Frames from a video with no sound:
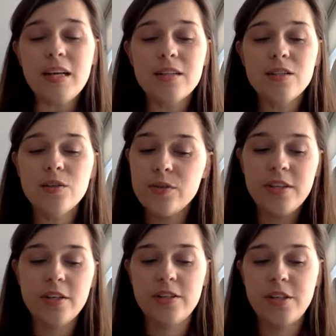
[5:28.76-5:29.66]
so
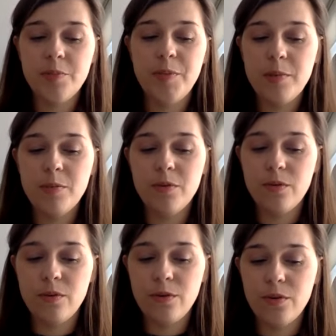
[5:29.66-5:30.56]
there are
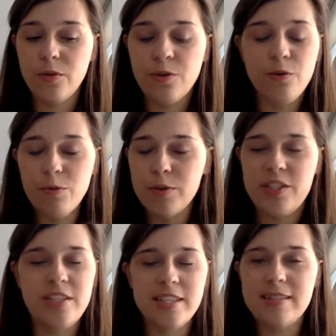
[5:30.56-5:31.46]
people who would
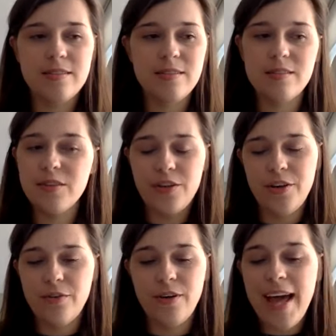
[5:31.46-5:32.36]
just, you
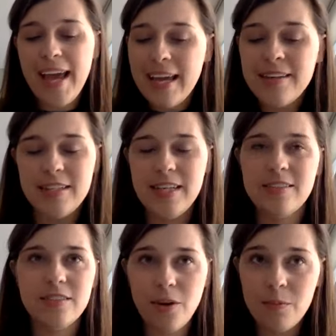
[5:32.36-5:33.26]
know, hate it
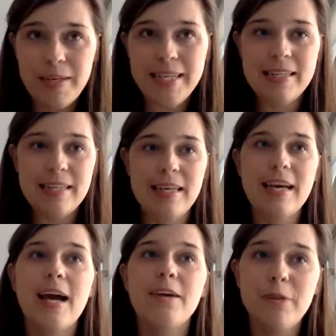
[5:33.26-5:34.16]
completely.
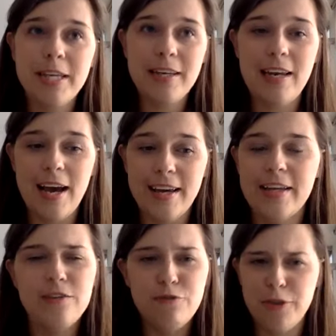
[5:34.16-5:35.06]
I really like
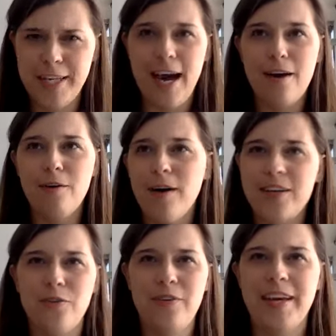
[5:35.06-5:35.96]
it for now. I
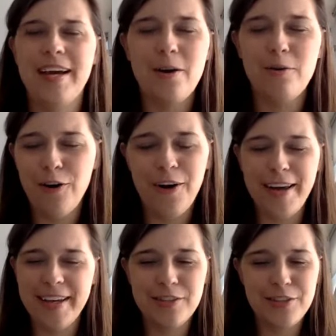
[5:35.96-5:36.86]
don't think how long I
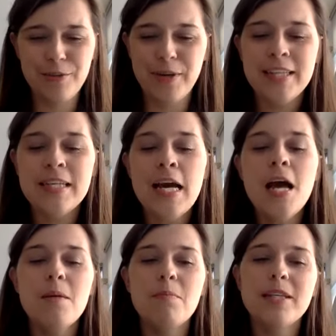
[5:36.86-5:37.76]
can do it,
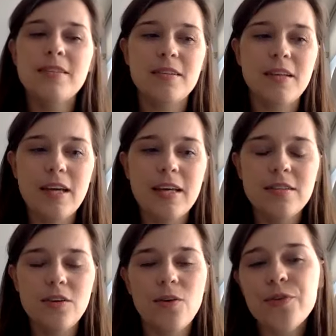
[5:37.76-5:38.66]
but
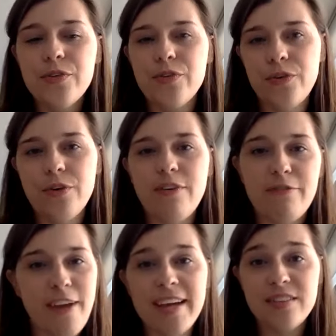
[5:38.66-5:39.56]
it also sort of
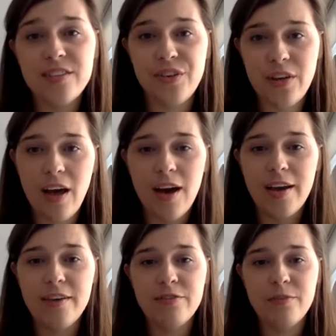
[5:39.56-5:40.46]
affects your
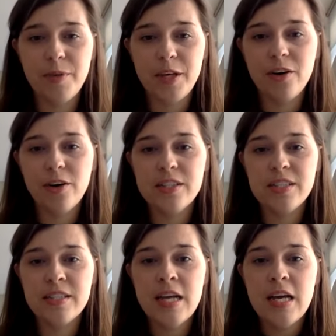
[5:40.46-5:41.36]
life,
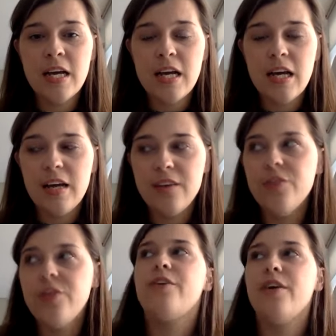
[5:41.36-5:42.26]
because, you
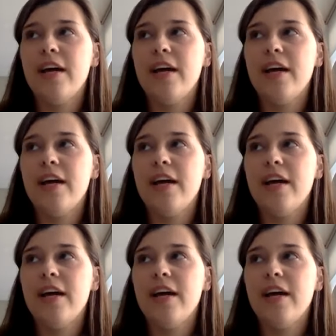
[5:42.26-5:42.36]
know,